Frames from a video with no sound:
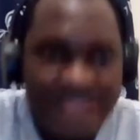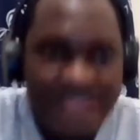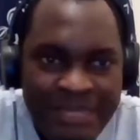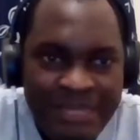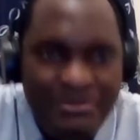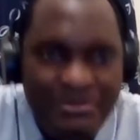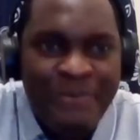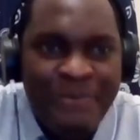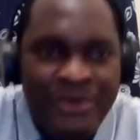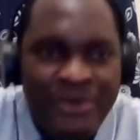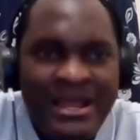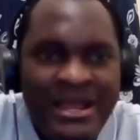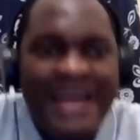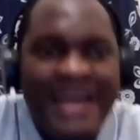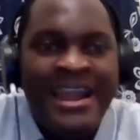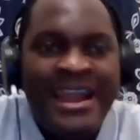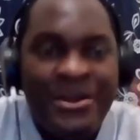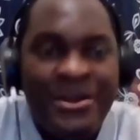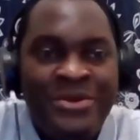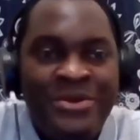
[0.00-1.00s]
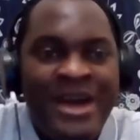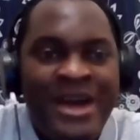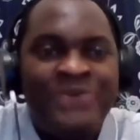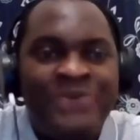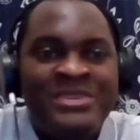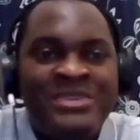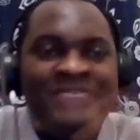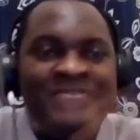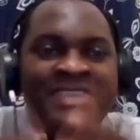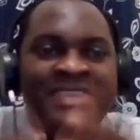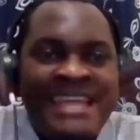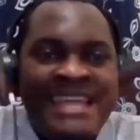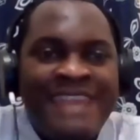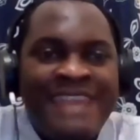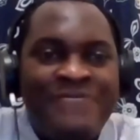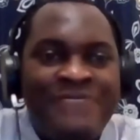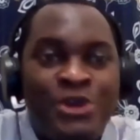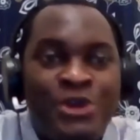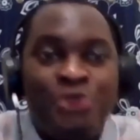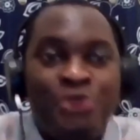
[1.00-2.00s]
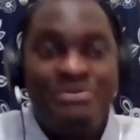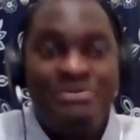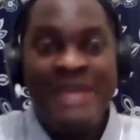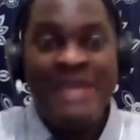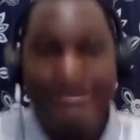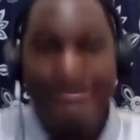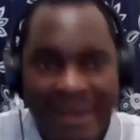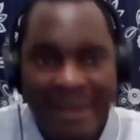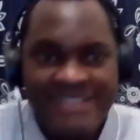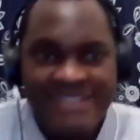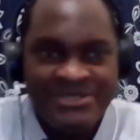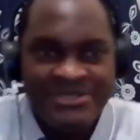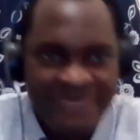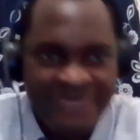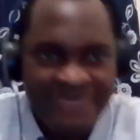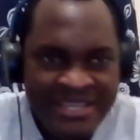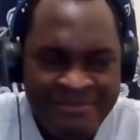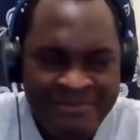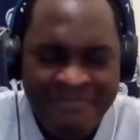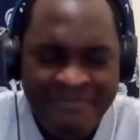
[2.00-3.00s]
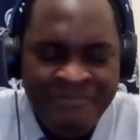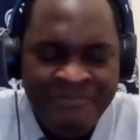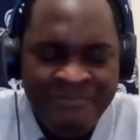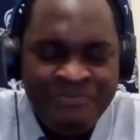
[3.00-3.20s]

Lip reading: that people around even the FA could be a part of it.